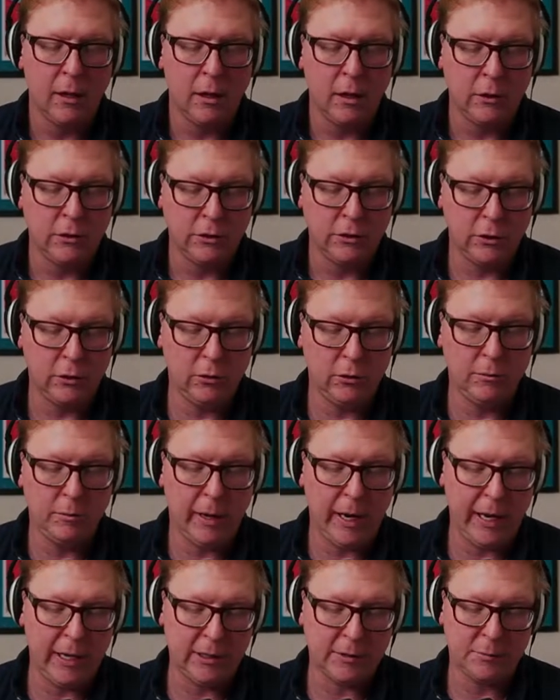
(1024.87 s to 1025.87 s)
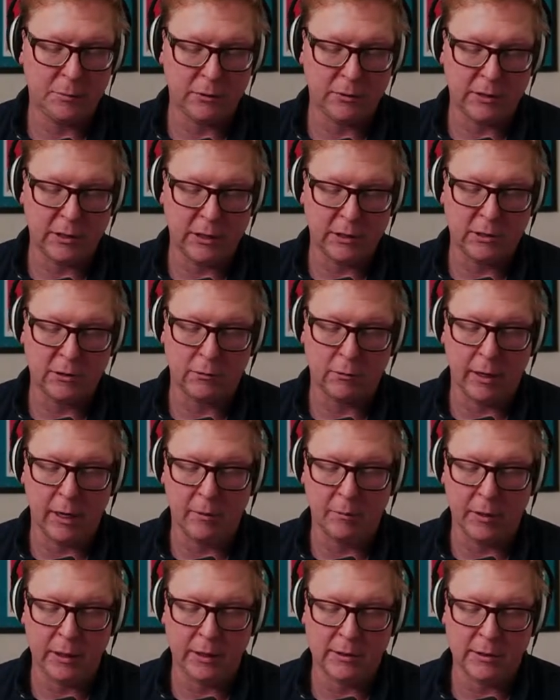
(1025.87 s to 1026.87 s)
Two, bias persists
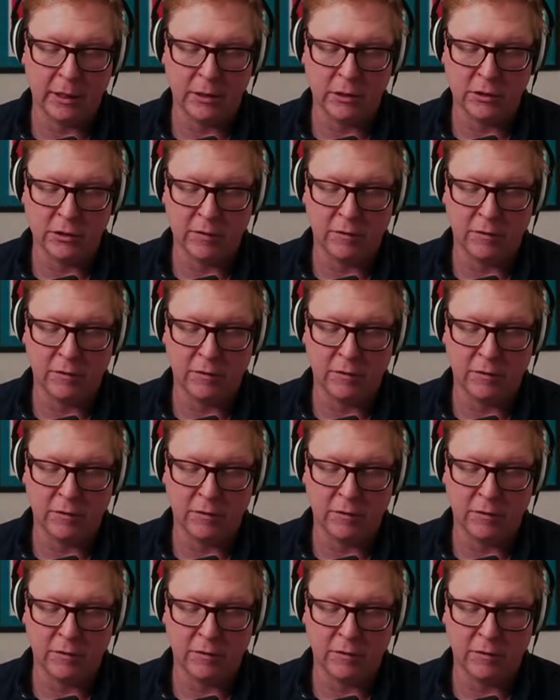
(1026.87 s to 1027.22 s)
throughout many stages